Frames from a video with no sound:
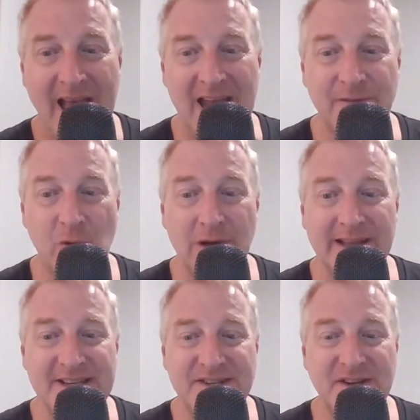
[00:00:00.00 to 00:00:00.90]
And if we're
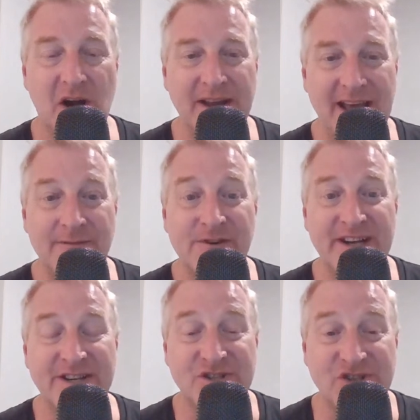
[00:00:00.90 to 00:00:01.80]
listed on every
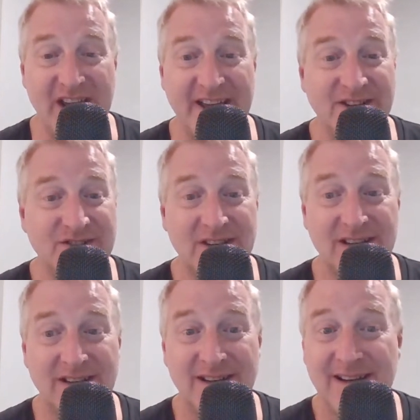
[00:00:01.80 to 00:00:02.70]
exchange,
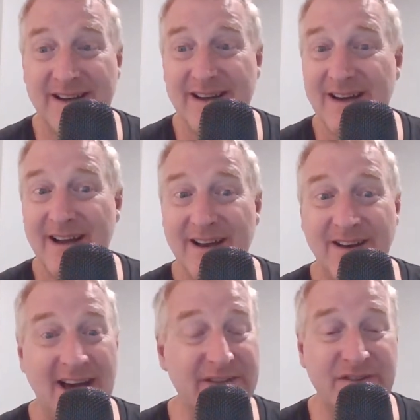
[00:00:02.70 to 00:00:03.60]

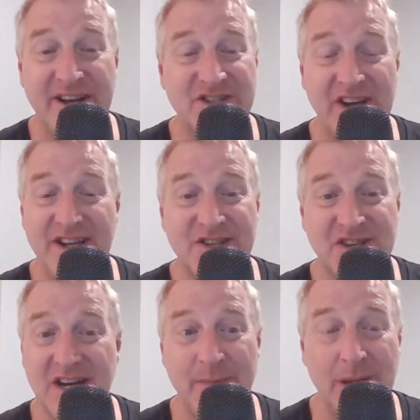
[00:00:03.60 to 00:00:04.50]
not every exchange is
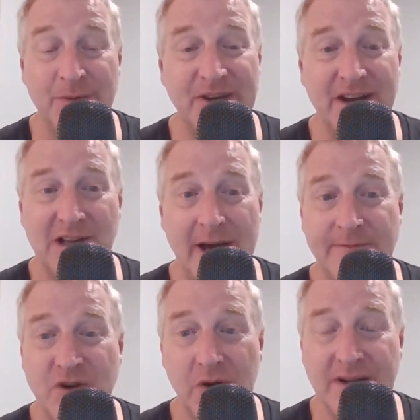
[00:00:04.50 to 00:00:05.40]
going to be able to get a lot
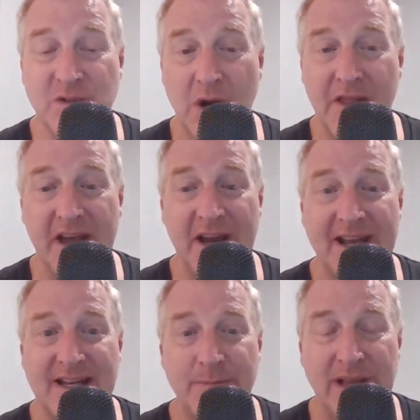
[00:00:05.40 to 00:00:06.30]
of tokens. What are they going to
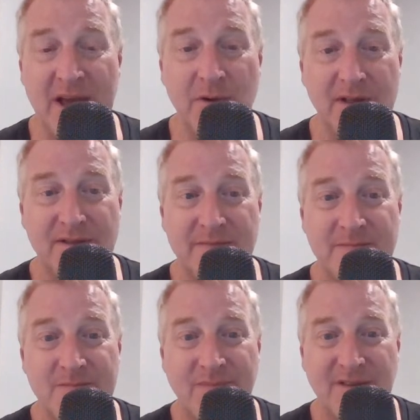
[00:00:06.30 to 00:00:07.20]
get to play with?
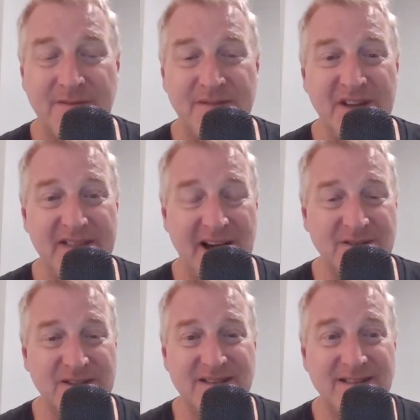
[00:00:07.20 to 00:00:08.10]

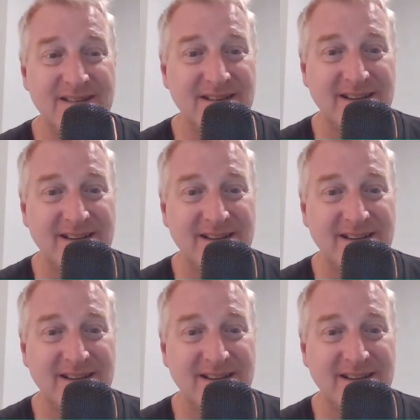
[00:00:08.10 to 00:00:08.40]
50,000,